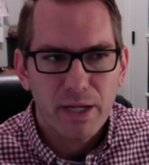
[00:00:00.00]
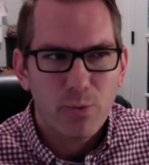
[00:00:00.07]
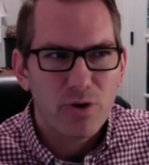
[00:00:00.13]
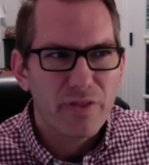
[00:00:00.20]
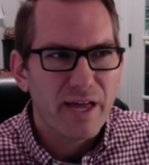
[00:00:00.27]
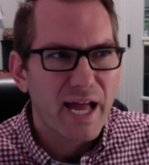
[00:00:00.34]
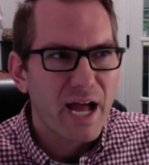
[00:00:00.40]

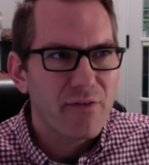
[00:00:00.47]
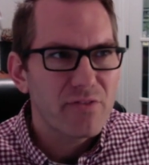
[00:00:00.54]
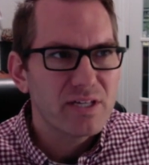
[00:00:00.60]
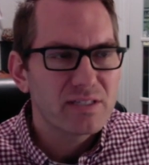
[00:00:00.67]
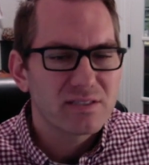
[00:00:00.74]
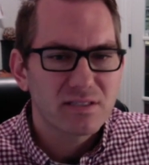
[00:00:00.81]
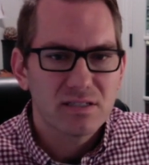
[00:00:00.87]
where they have
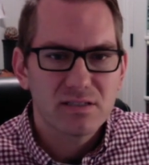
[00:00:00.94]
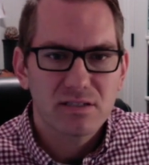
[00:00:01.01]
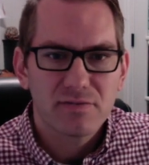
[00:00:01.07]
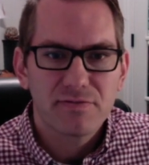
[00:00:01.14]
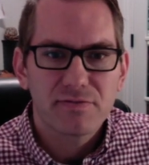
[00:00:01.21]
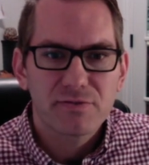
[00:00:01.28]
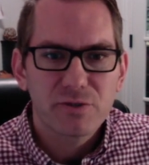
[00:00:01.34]
this sense
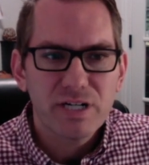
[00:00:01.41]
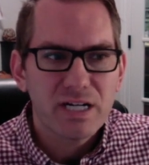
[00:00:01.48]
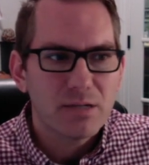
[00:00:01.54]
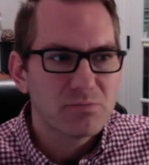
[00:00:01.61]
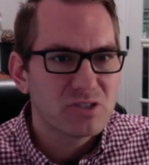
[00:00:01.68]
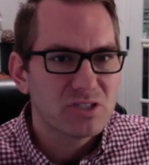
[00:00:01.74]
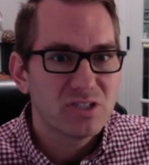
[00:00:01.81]
of
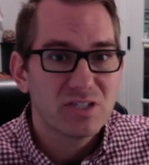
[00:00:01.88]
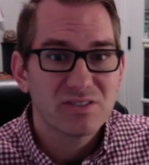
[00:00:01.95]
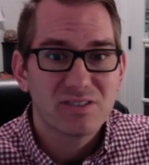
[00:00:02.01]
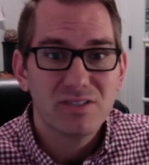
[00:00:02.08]
freedom to just